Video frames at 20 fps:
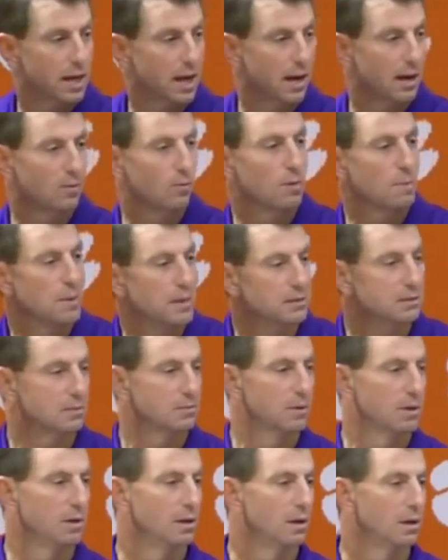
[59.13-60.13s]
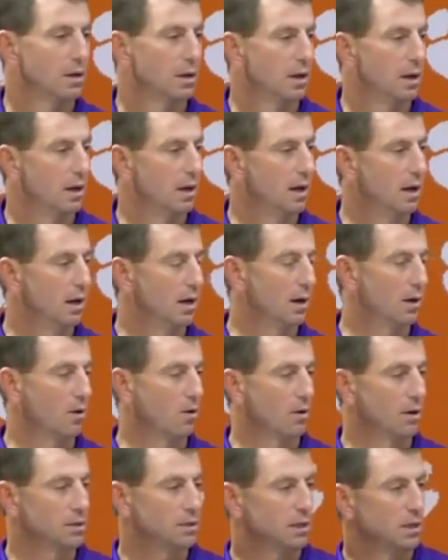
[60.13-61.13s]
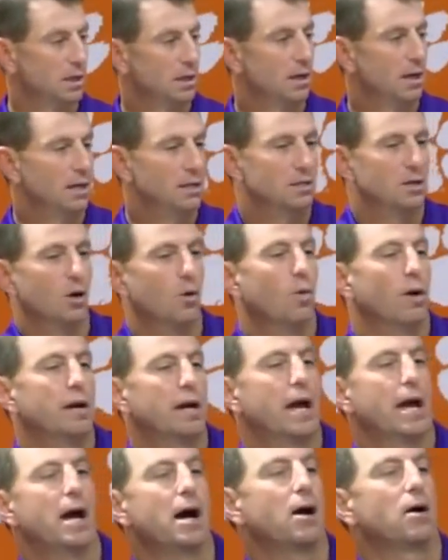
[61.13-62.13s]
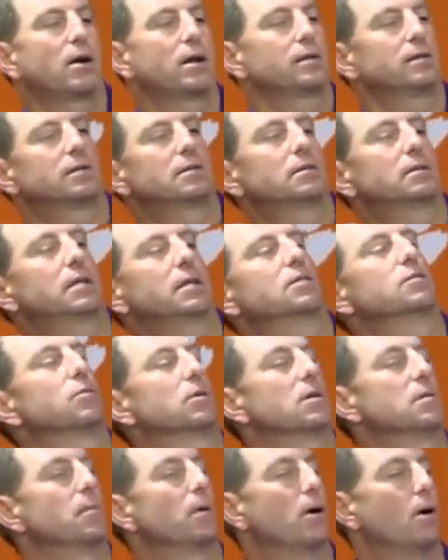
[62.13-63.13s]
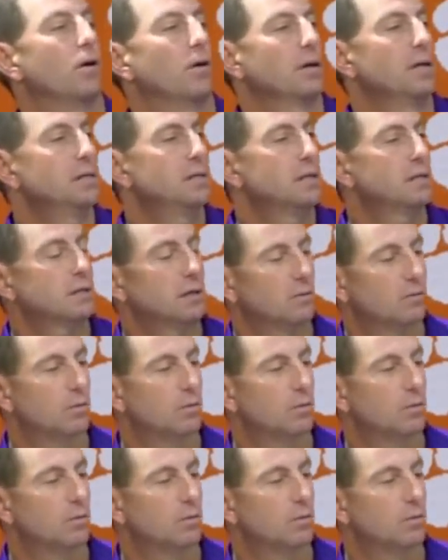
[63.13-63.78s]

out, and we miss him. Or he's going down and gets rid of the ball. He's just a